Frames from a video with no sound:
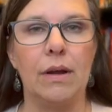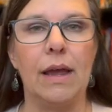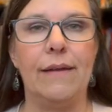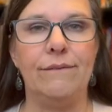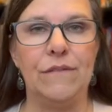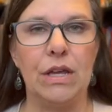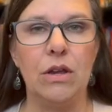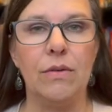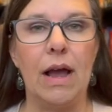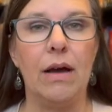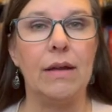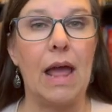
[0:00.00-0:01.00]
and figure
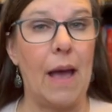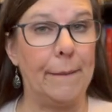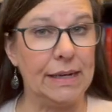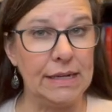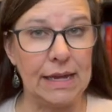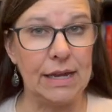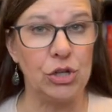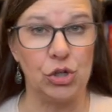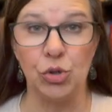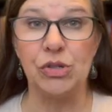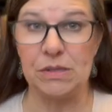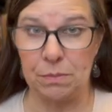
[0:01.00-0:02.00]
out how many days
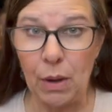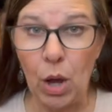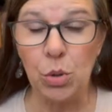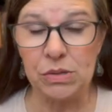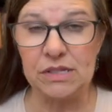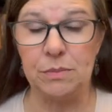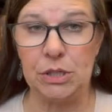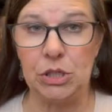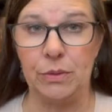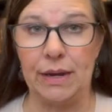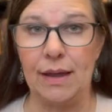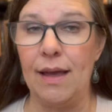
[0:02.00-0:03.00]
you're supposed to be
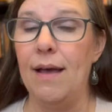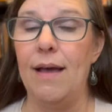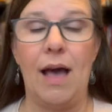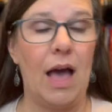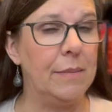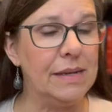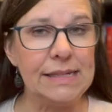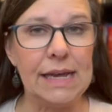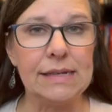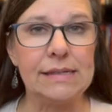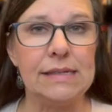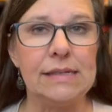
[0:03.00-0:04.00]
doing. I'm in
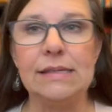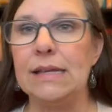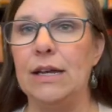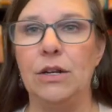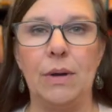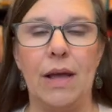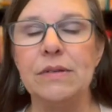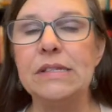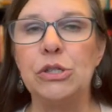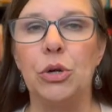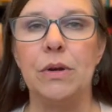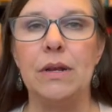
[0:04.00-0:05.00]
Texas. I don't have a
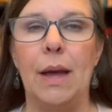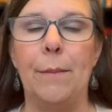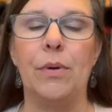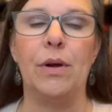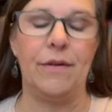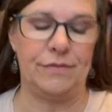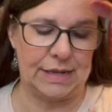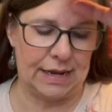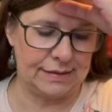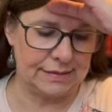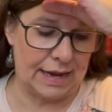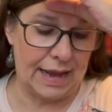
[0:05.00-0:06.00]
certain number of
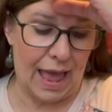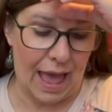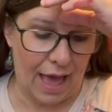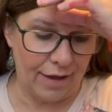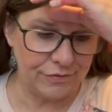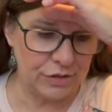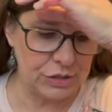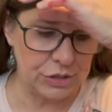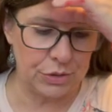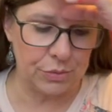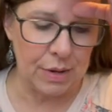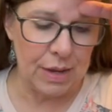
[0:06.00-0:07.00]
days that I have to
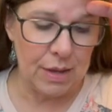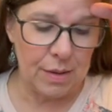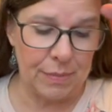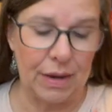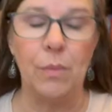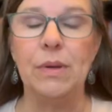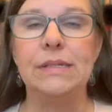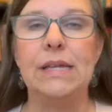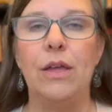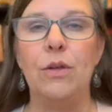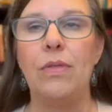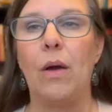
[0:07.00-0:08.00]
do, but I will
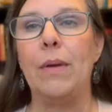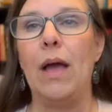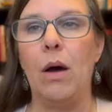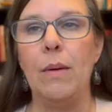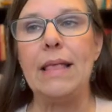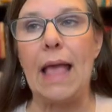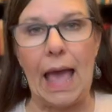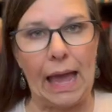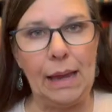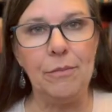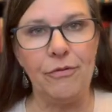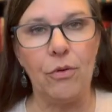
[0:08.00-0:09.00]
tell you that we always
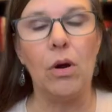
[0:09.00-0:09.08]
aim for